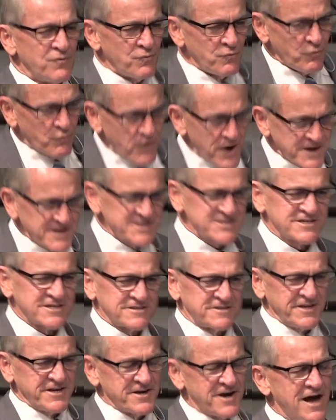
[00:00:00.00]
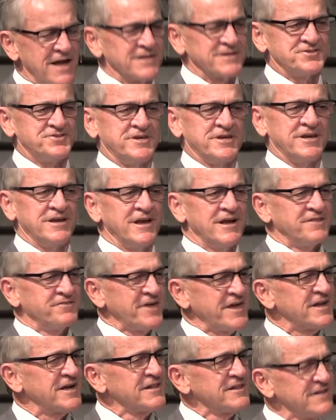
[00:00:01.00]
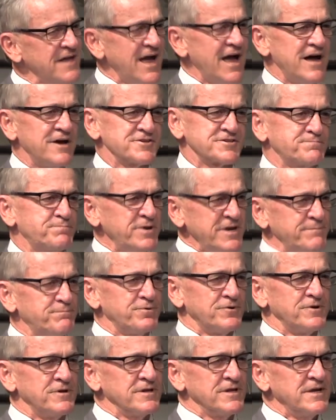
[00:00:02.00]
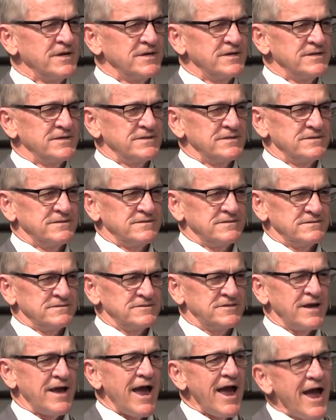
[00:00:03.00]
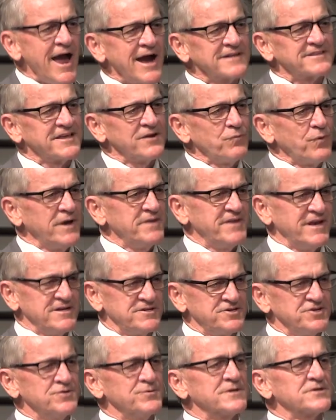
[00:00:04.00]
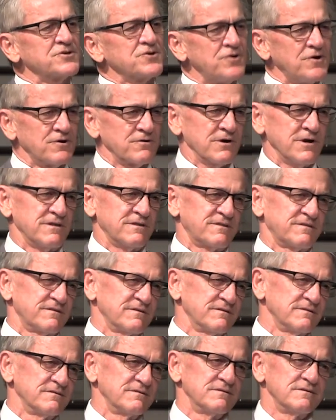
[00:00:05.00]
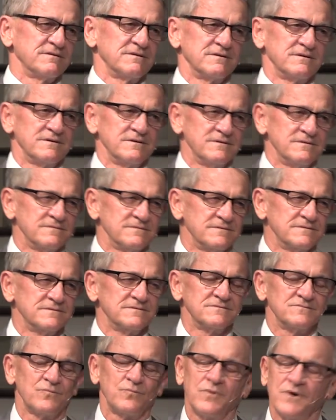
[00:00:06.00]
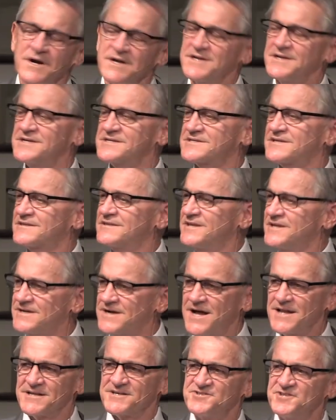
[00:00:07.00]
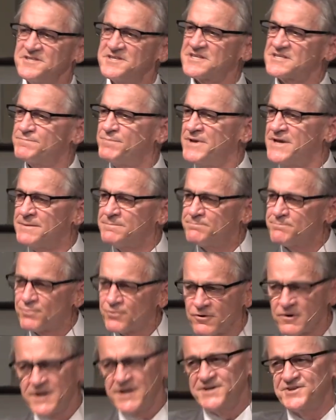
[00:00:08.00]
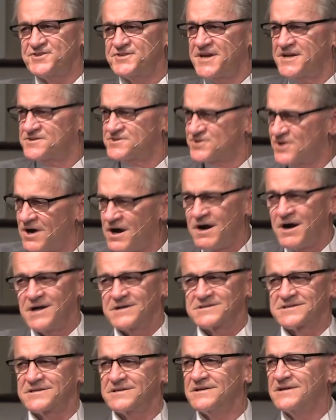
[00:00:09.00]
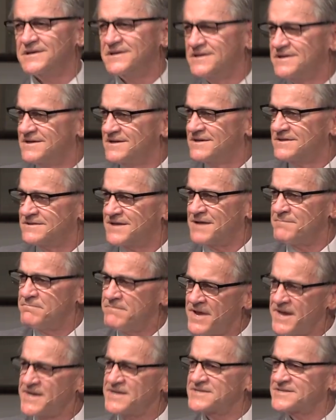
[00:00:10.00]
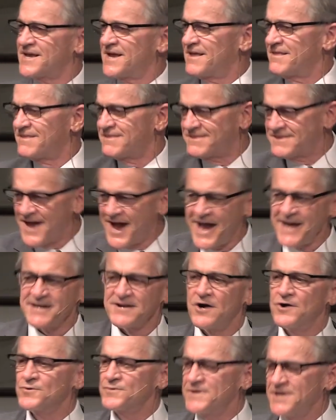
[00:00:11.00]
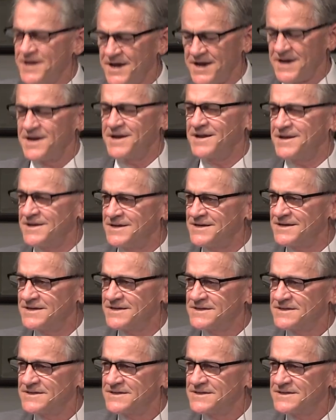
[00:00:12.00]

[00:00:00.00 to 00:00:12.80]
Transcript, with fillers: What is the theology that allows people to act the way they do in Corinth? What is the theology that's being preached and taught that makes that okay